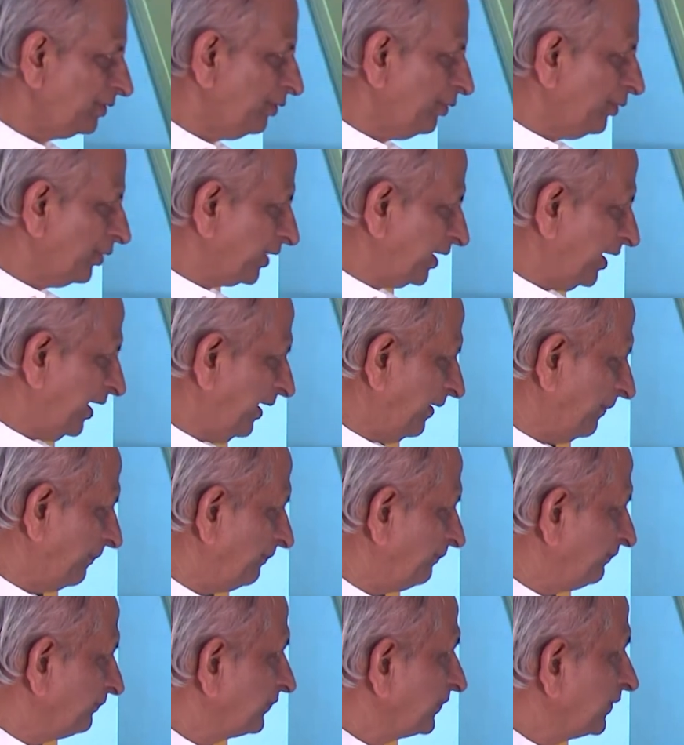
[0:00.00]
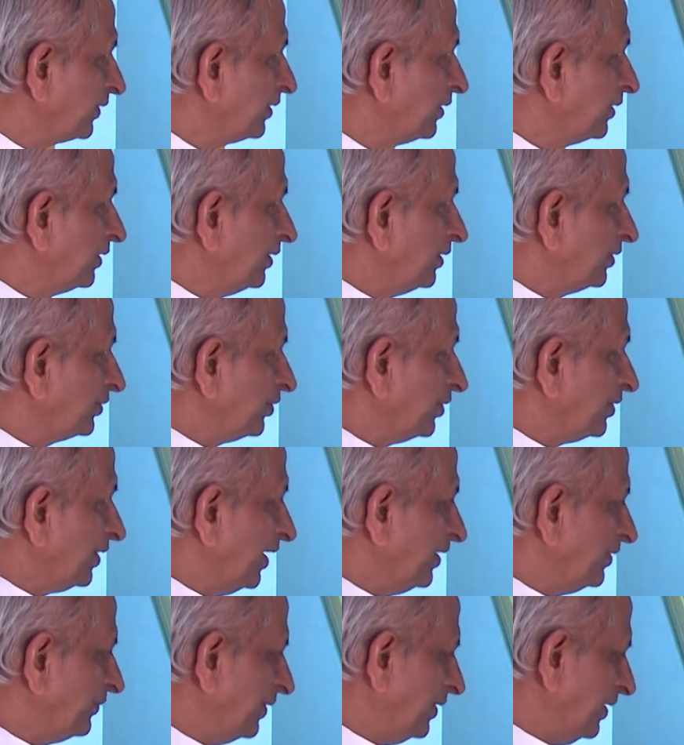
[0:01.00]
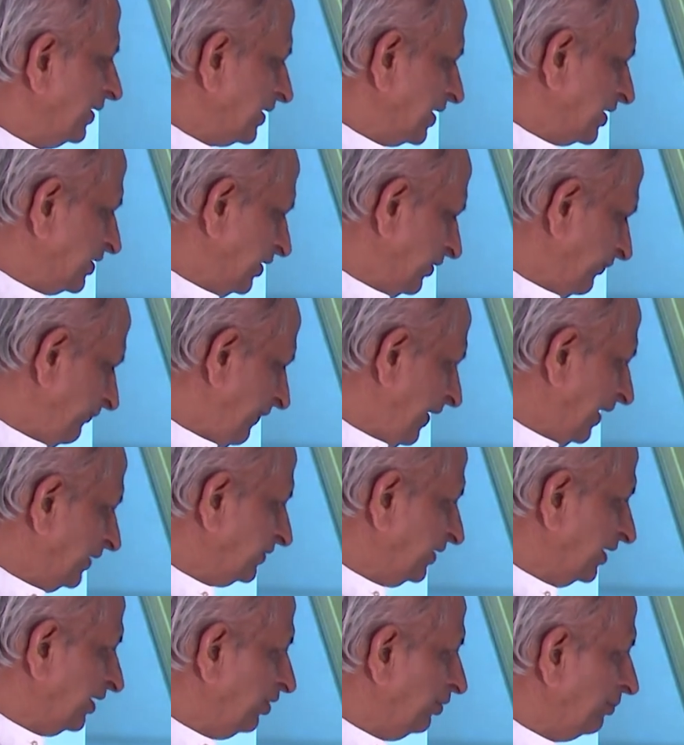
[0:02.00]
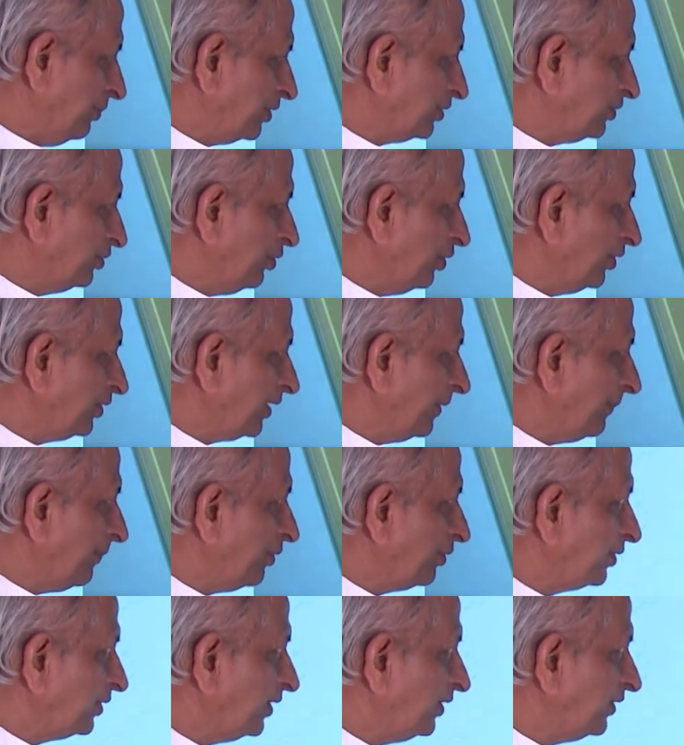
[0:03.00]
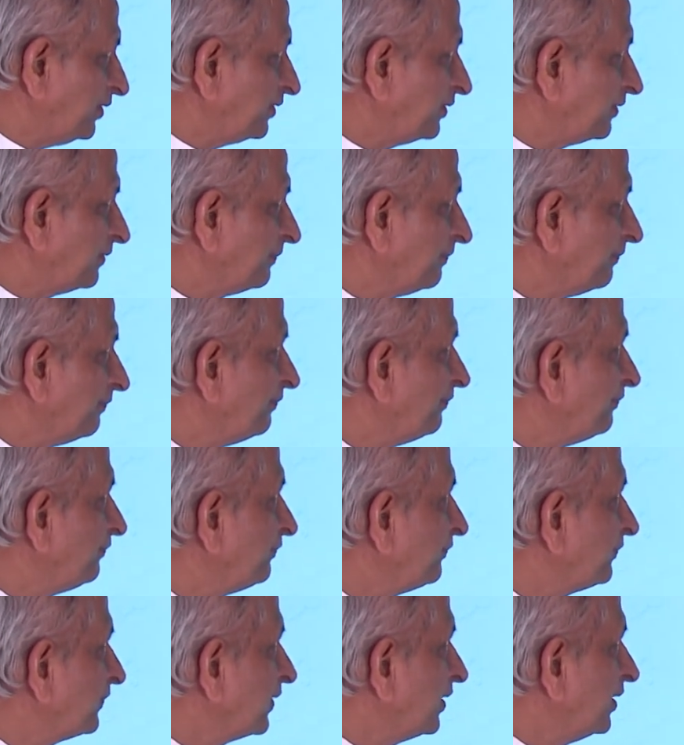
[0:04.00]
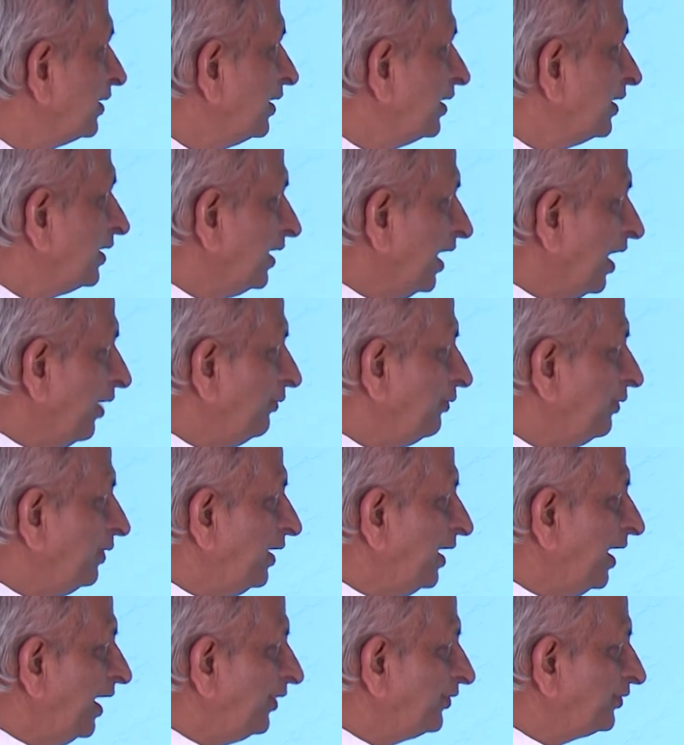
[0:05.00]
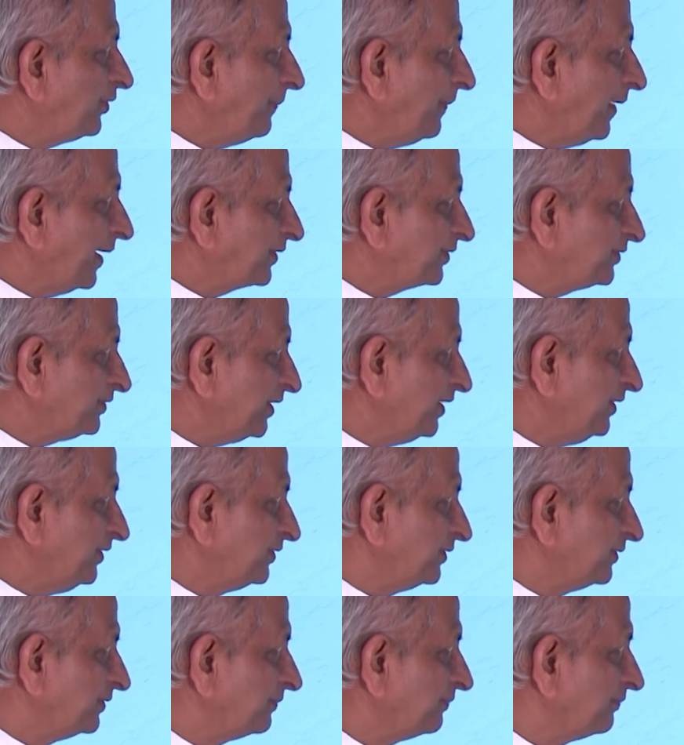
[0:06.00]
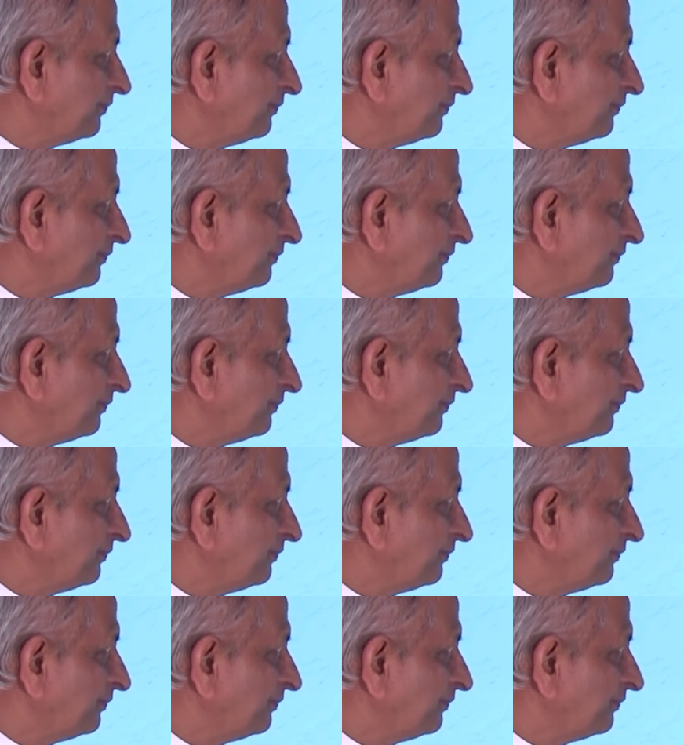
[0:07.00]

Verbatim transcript: Okay, so that is one interesting factor you must note about this. Now we will have some exercise.